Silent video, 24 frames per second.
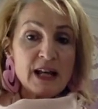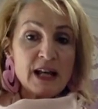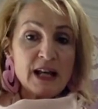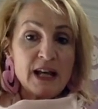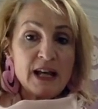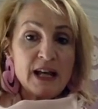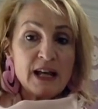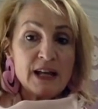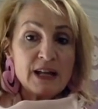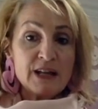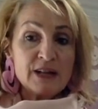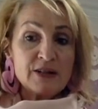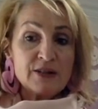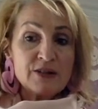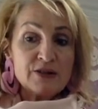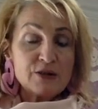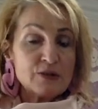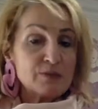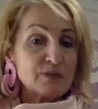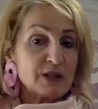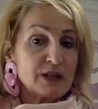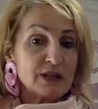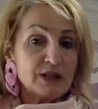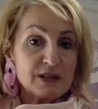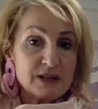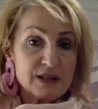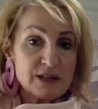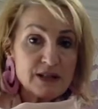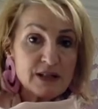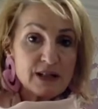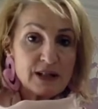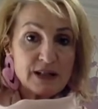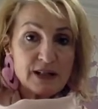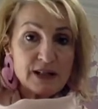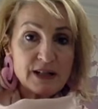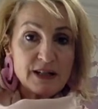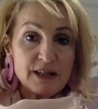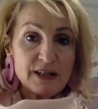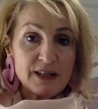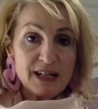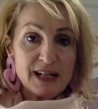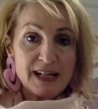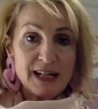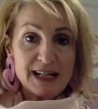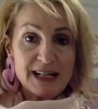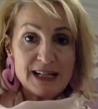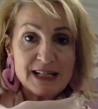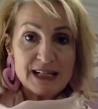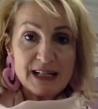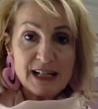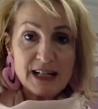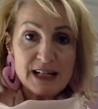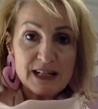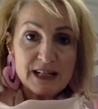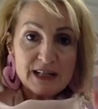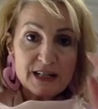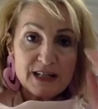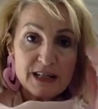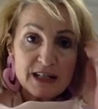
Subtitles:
and to be a designer. That is it.